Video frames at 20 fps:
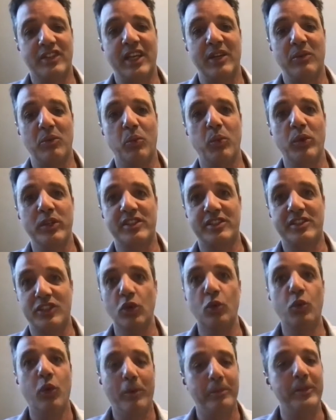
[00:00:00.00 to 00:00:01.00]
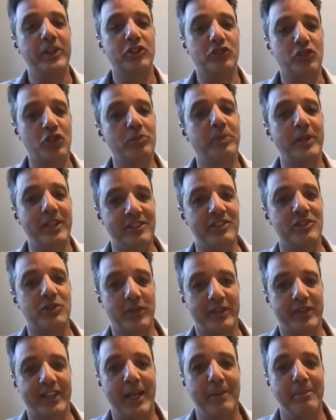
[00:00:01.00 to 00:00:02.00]
would still want me to do business with
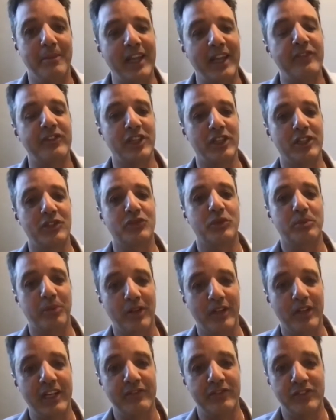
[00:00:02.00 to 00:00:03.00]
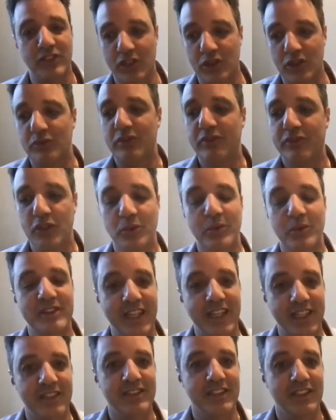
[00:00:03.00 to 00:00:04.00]
them, even though the review was
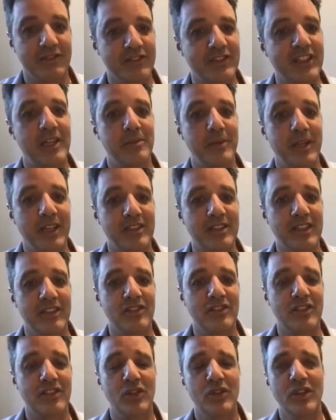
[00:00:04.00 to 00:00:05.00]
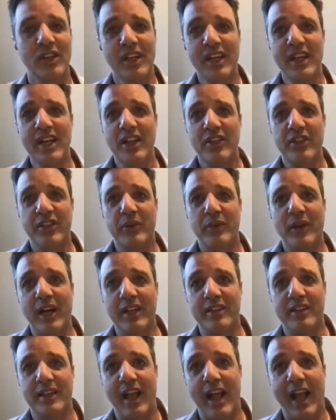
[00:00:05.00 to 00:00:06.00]
negative, if that makes sense. So there are
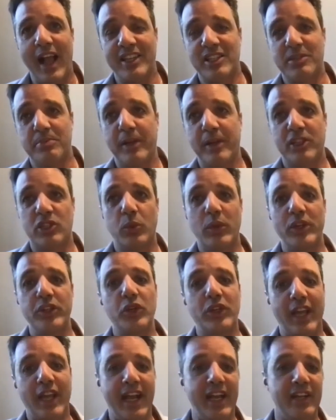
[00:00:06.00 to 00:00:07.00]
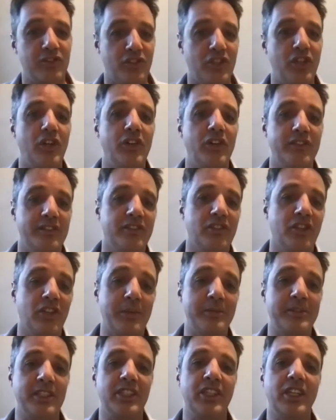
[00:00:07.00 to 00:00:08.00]
aspects where you can times
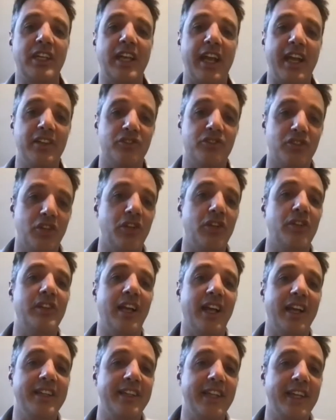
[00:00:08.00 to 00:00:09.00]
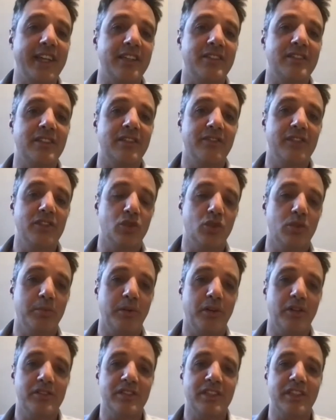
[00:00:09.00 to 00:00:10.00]
that you can turn a negative into a
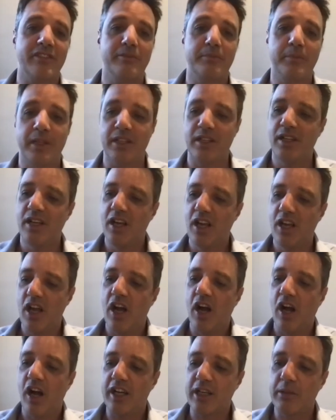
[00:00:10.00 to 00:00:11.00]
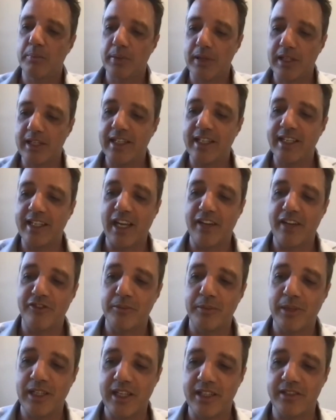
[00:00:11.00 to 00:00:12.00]
positive, but I completely get from a
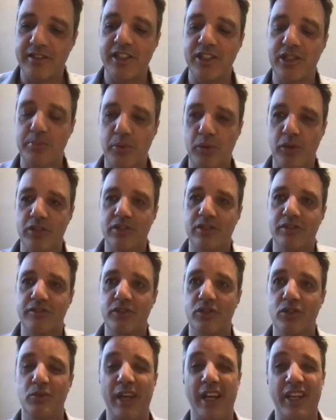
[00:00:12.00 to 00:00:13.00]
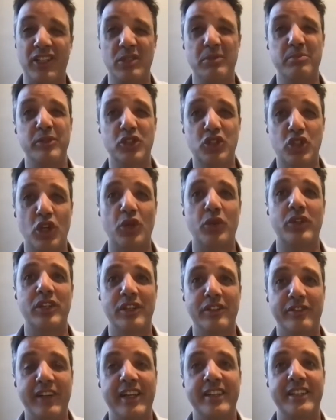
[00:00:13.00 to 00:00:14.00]
lettings point of view. Actually, majority of
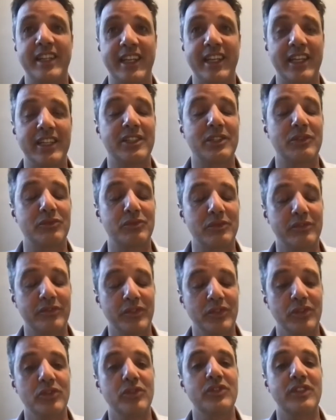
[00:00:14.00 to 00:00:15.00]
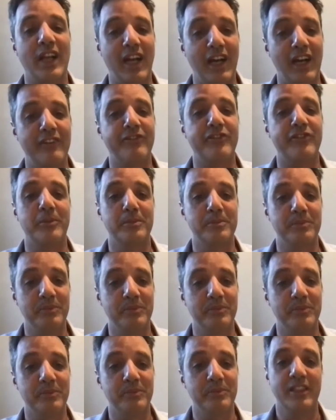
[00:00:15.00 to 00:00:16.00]
our negative reviews are from
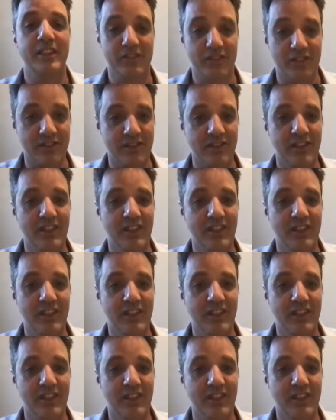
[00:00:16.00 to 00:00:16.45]
tenants.